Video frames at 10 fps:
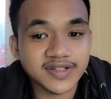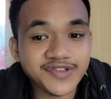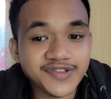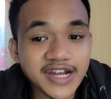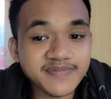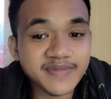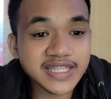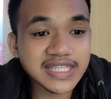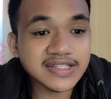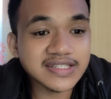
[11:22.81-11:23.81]
dry heat
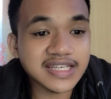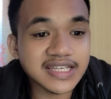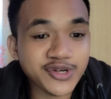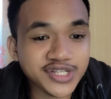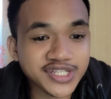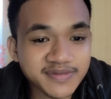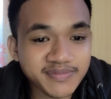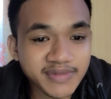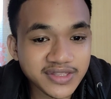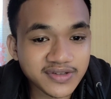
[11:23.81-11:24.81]
methods and moist heat
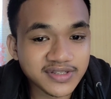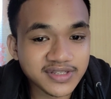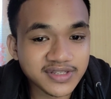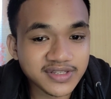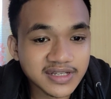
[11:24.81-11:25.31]
methods.